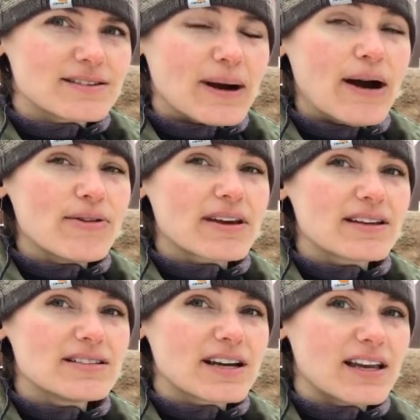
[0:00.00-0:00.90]
Wow, the
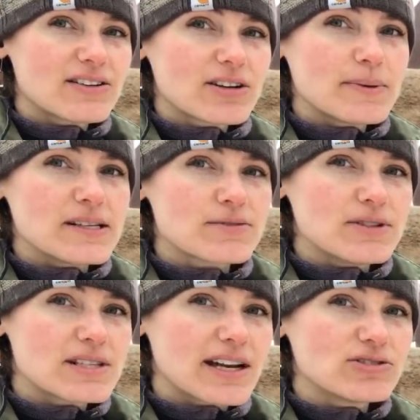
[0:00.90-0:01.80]
Kentucky Derby is
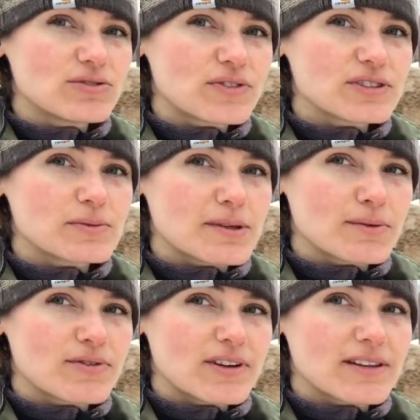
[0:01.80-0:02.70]
rescheduled for
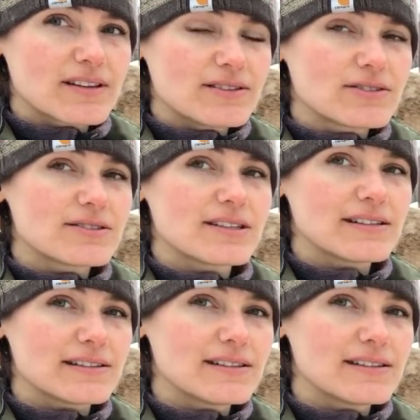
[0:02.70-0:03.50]
September 5th. Interesting.